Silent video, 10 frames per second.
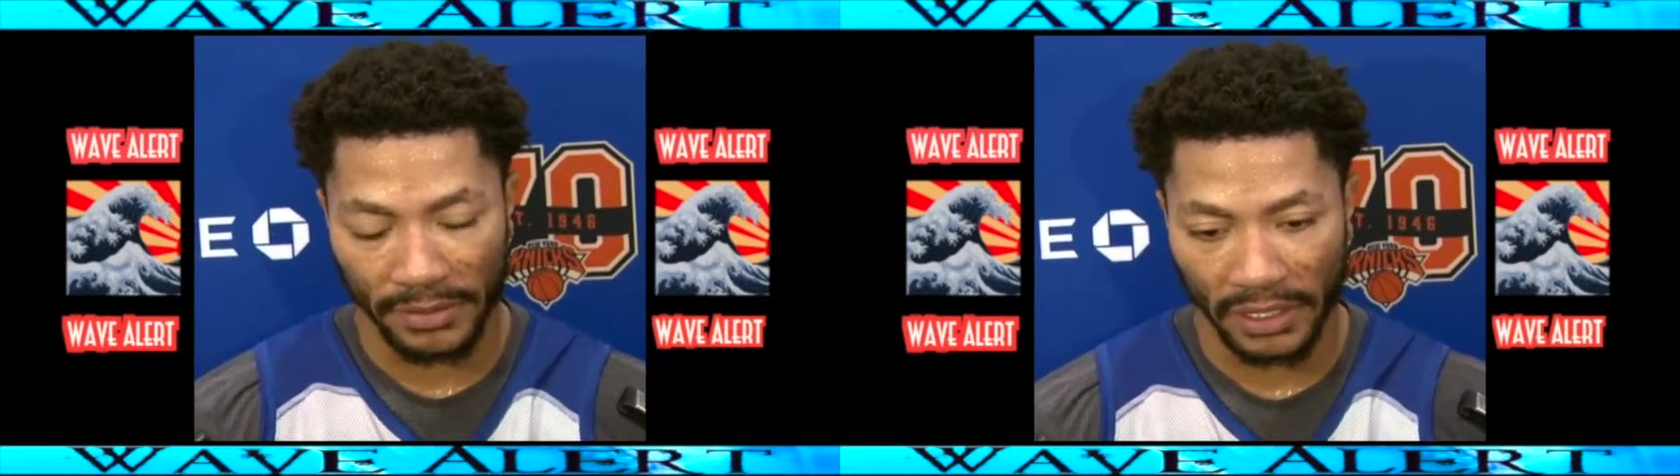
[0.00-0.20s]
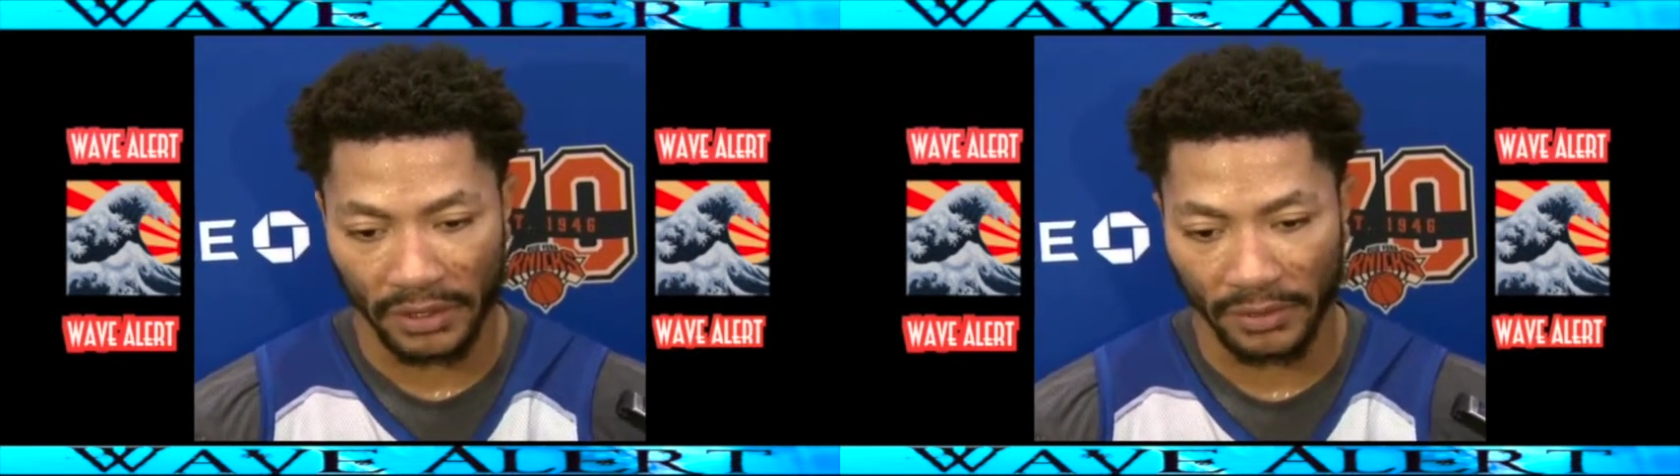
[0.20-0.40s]

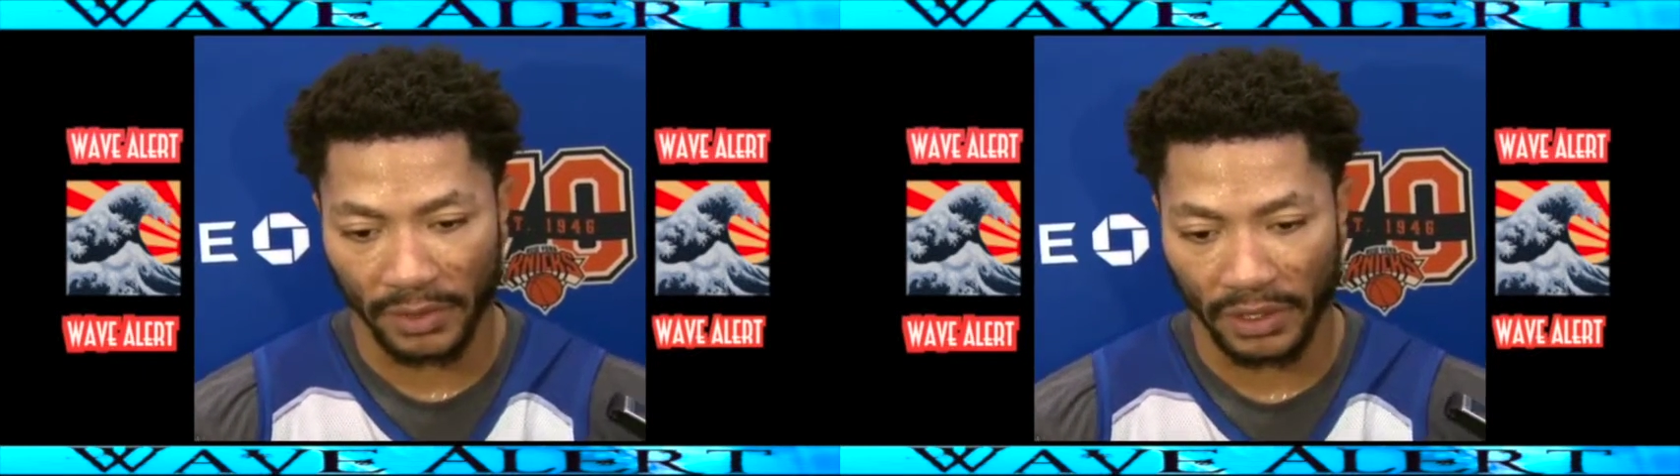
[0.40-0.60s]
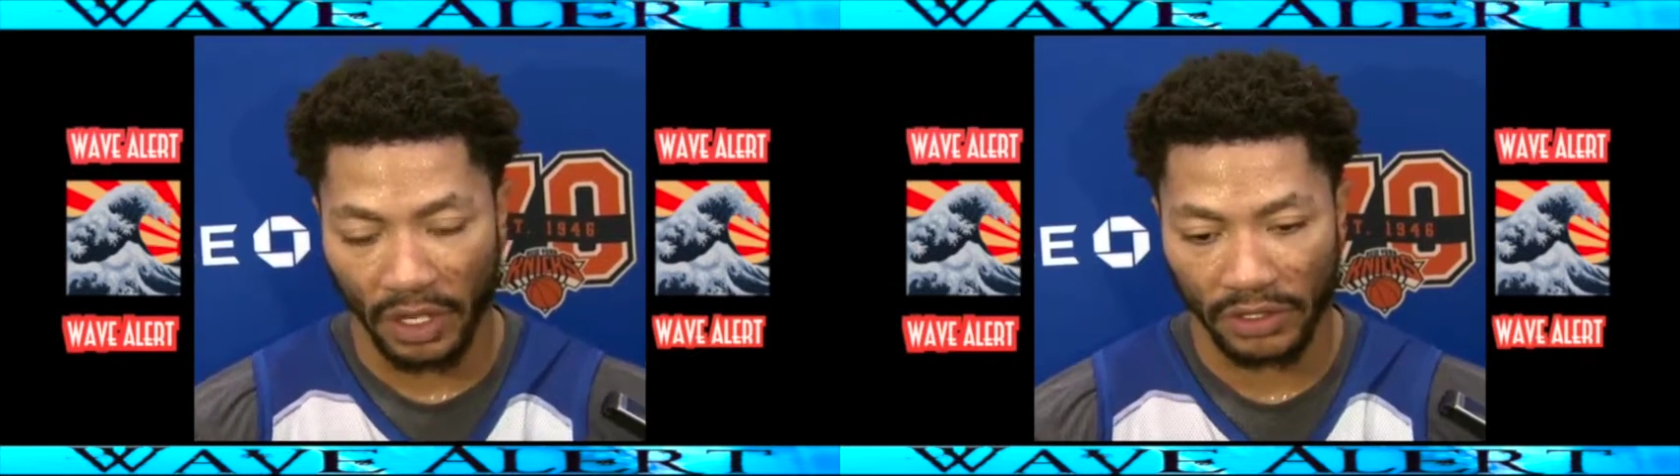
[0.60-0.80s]
um,
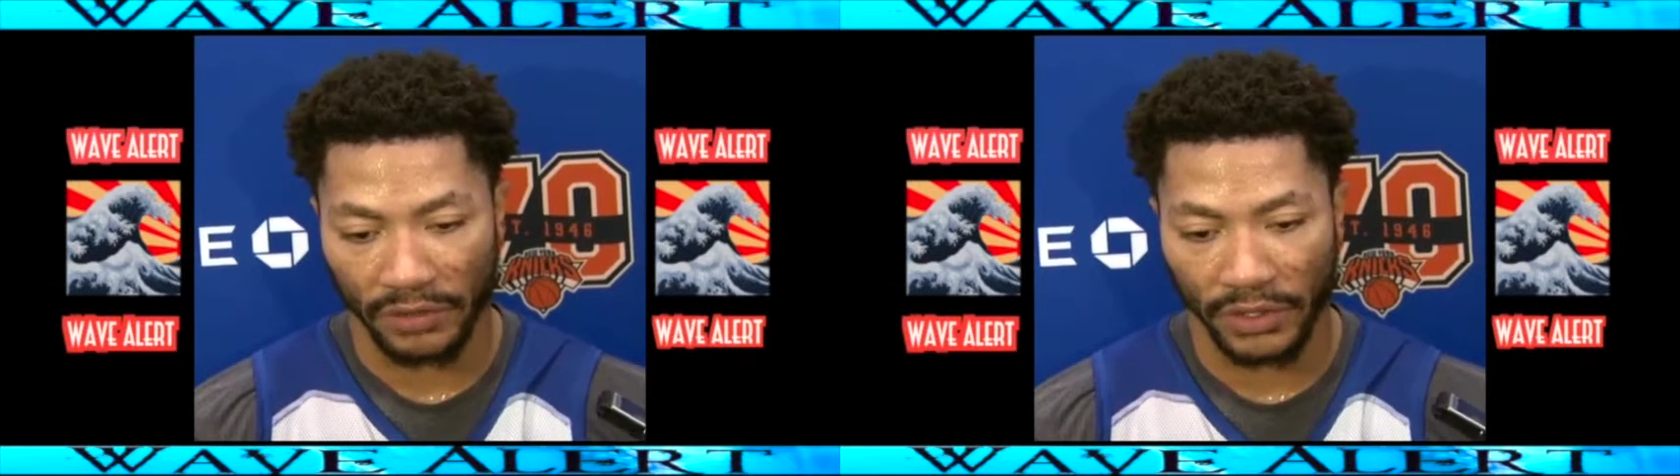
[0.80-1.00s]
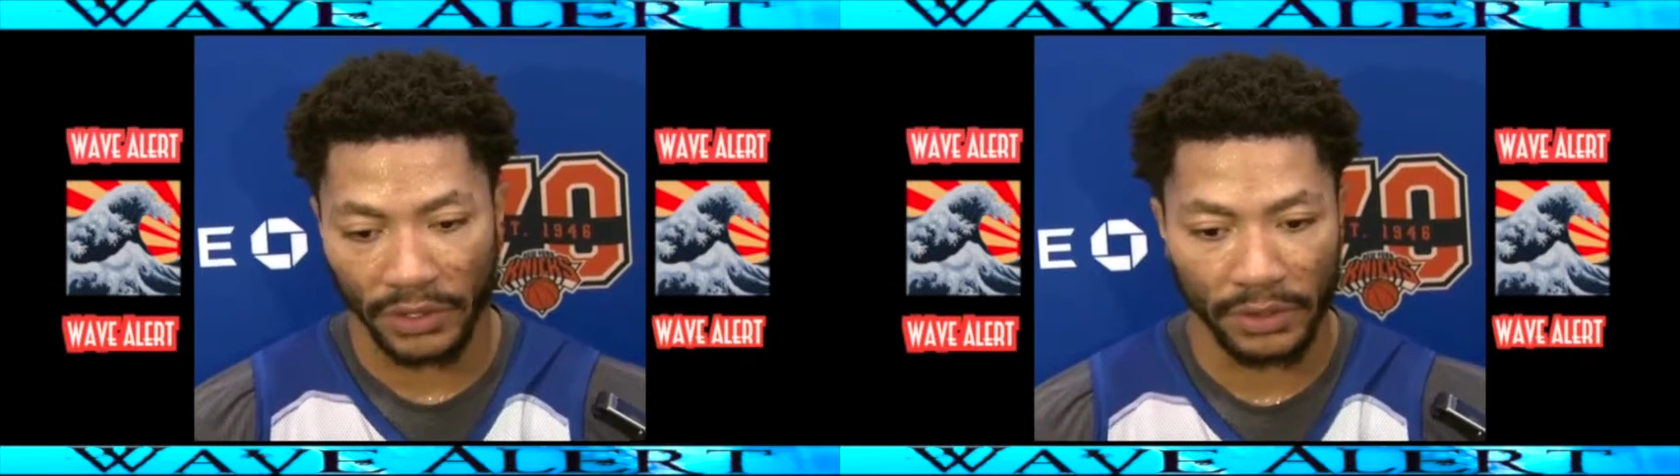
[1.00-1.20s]
we lost a
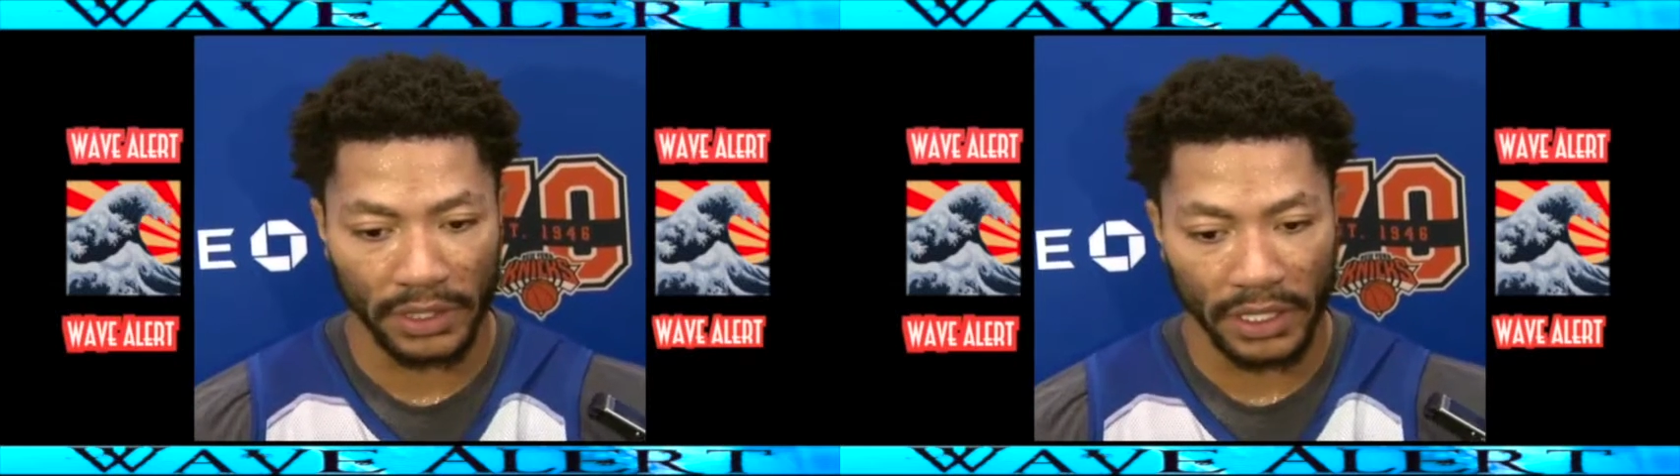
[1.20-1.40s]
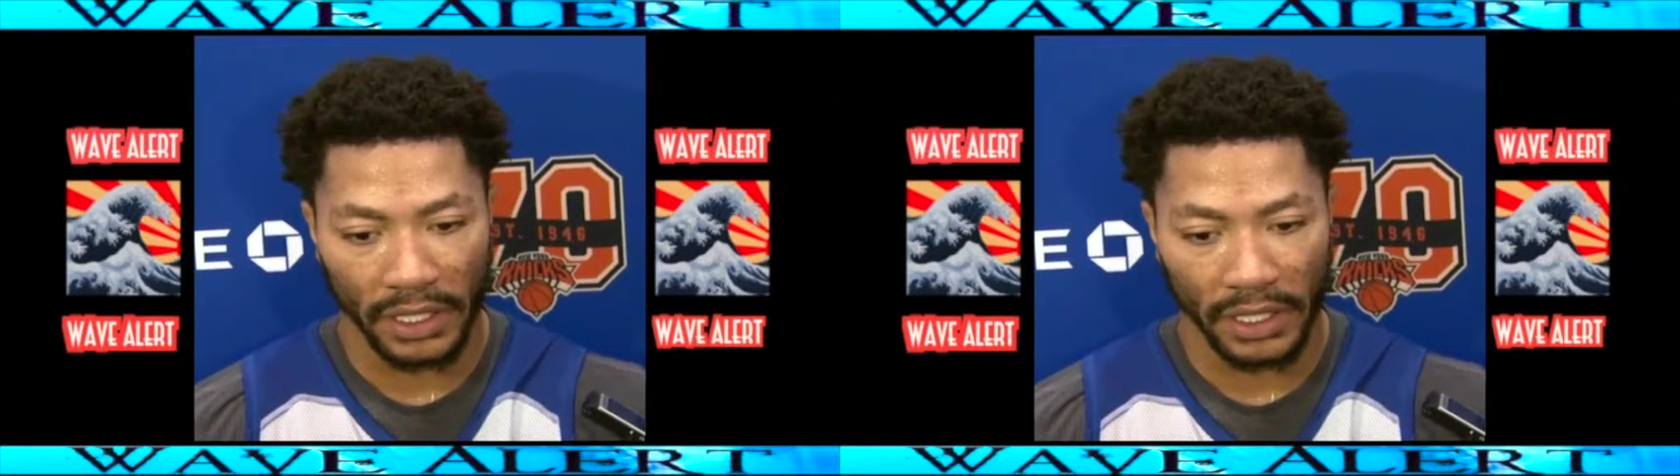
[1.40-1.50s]
few,